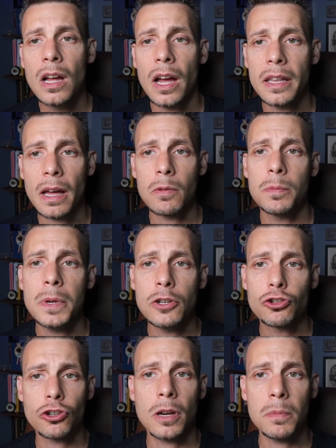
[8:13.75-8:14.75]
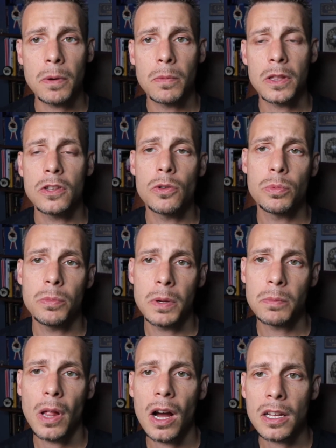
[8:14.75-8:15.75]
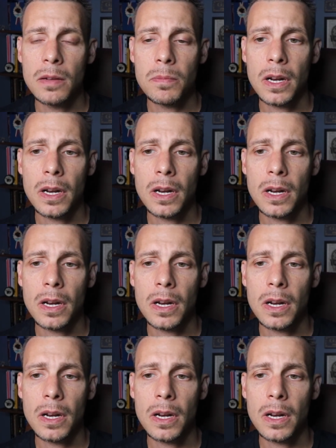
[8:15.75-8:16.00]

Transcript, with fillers: and that would be treatment with dopamine blocking